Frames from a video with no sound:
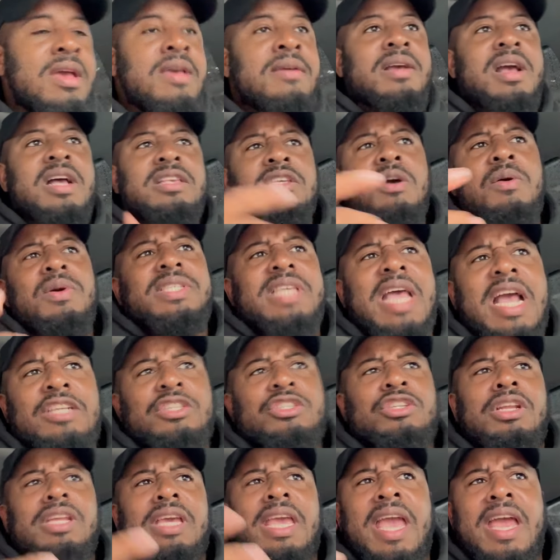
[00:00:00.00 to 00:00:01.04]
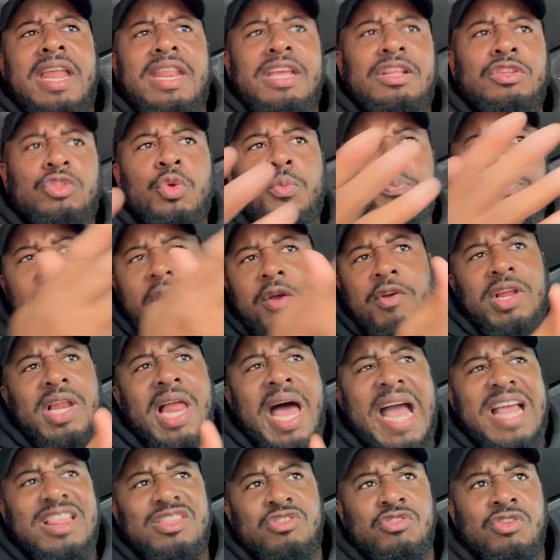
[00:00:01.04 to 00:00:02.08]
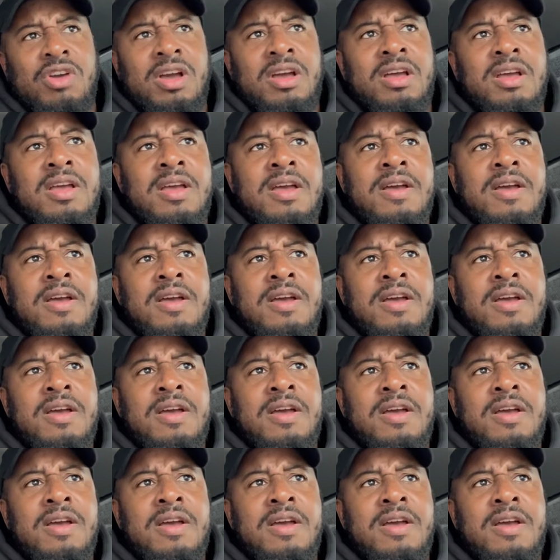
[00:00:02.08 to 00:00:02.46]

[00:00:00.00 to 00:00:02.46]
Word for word: Because I was actually heading to Perelandra